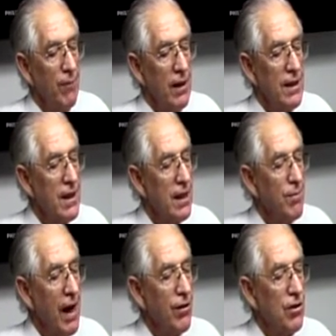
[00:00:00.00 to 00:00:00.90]
He says,
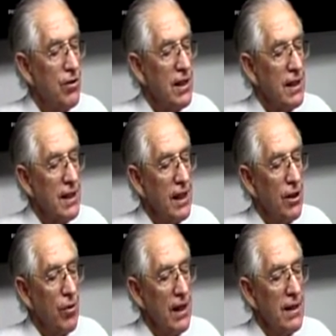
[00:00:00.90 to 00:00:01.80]
Matthew
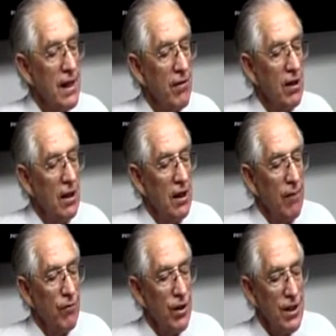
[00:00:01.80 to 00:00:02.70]
16:27,
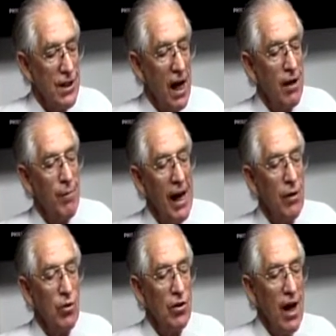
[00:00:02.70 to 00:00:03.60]
for the Son of
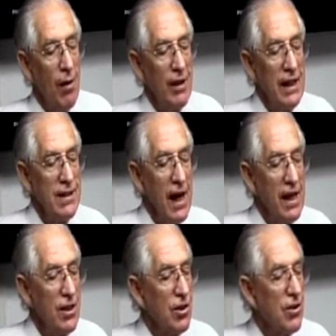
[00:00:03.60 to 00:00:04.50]
Man will come and his
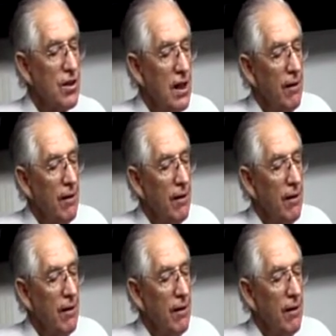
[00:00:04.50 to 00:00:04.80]
angels,